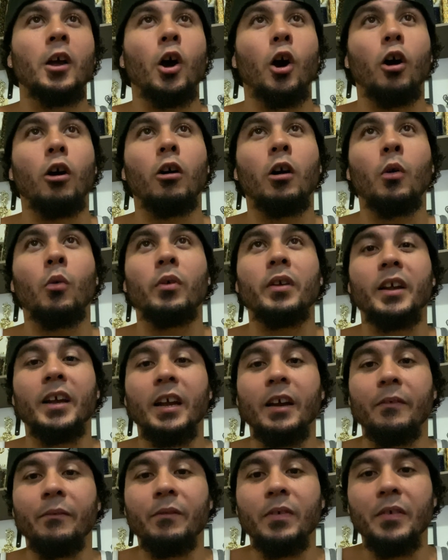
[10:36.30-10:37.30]
I want to
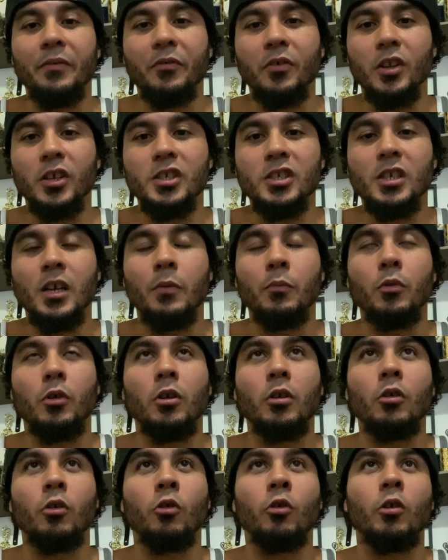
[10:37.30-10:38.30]
get fit for the summer,
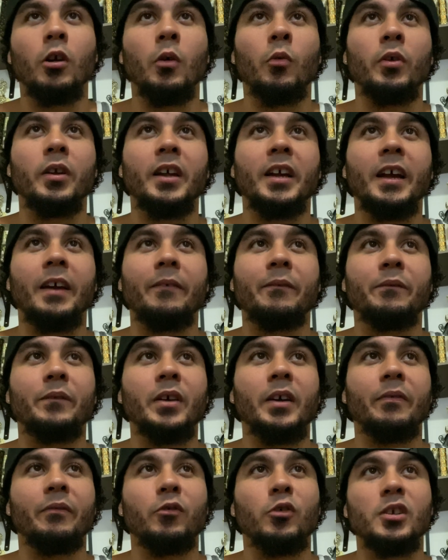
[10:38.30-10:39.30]
or I want to get
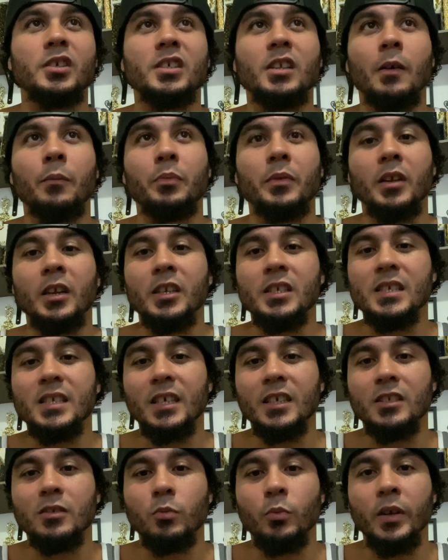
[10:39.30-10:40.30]
fit for something in
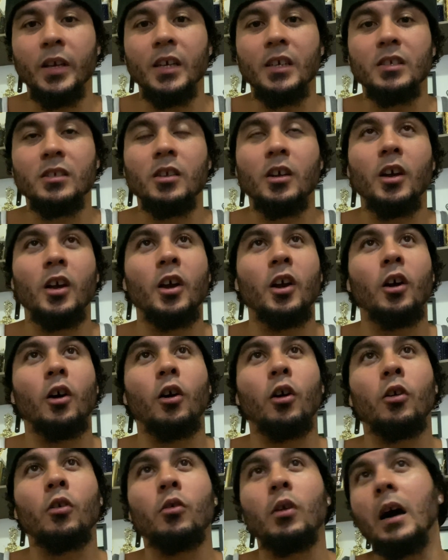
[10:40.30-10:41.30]
6 weeks.
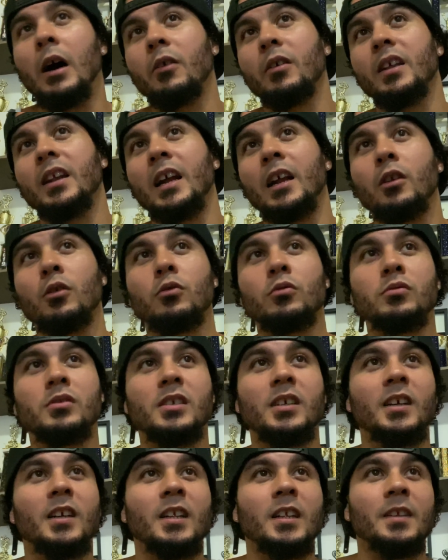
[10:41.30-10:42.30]
Oh, how can I lose
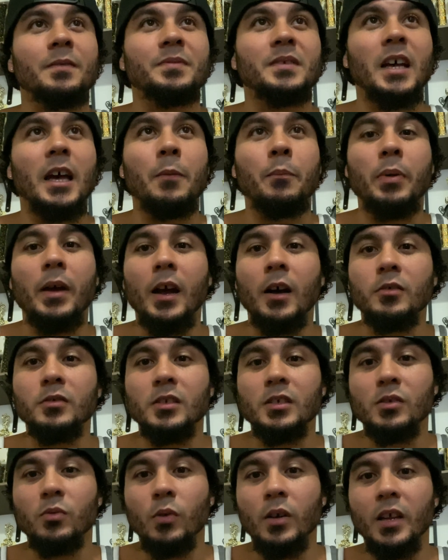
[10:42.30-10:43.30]
10 pounds
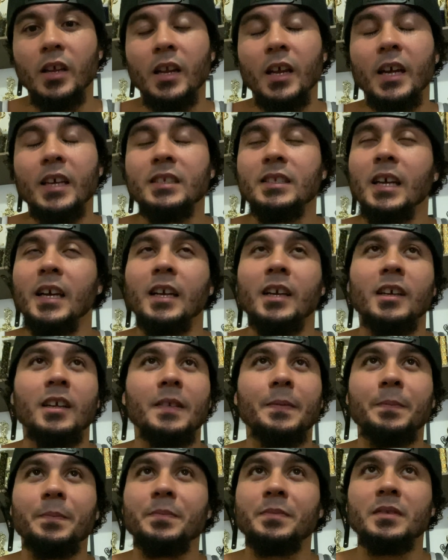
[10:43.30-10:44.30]
in 20 days? Like,
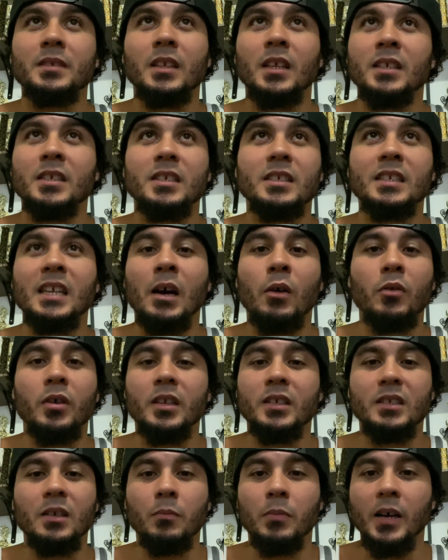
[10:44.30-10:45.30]
this is not what
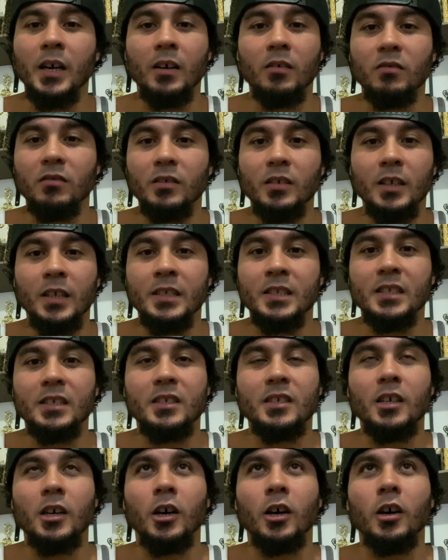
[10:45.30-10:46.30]
it's about.
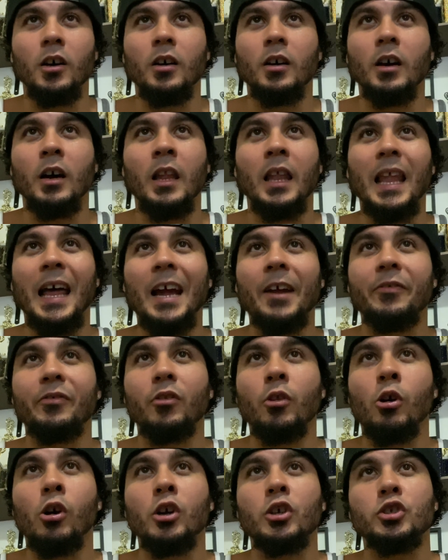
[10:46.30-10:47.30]
It's a
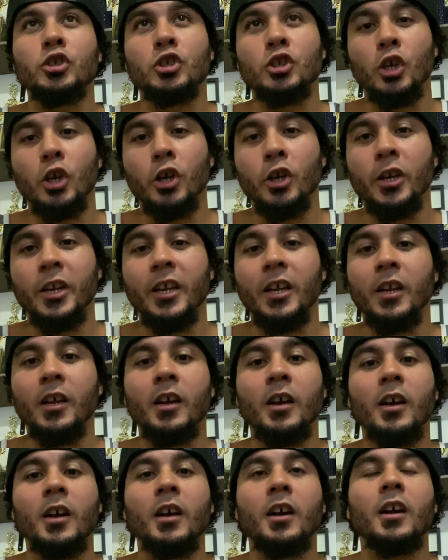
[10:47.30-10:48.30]
lifelong journey,
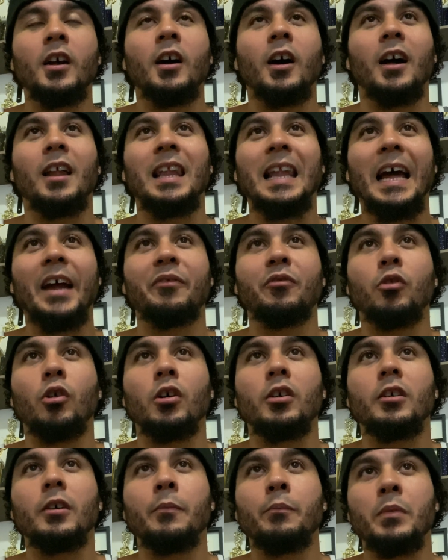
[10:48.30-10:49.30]
a
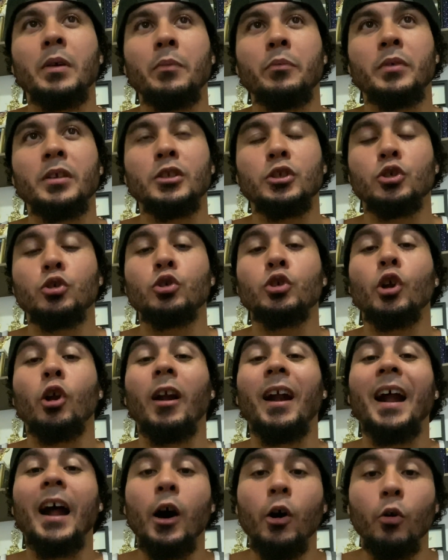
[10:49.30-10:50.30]
lifelong commitment to your
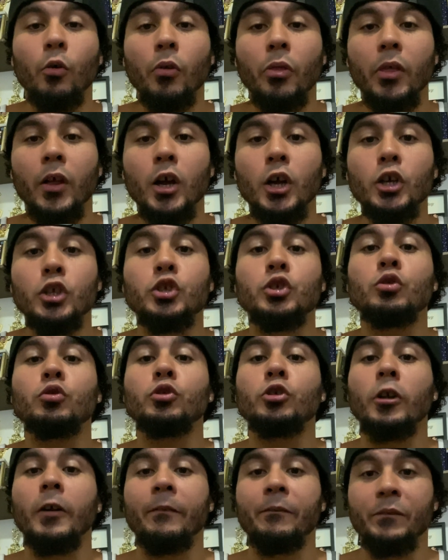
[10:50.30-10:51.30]
health, to
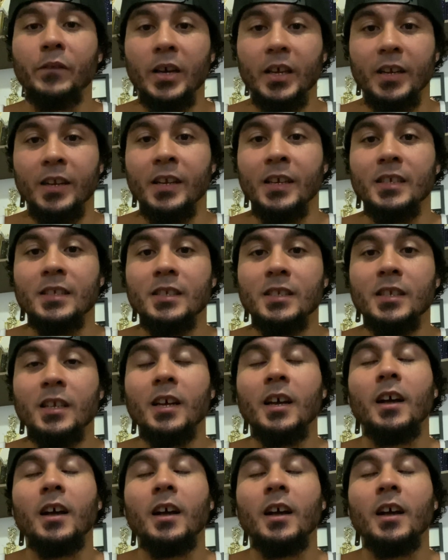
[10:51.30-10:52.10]
your fitness.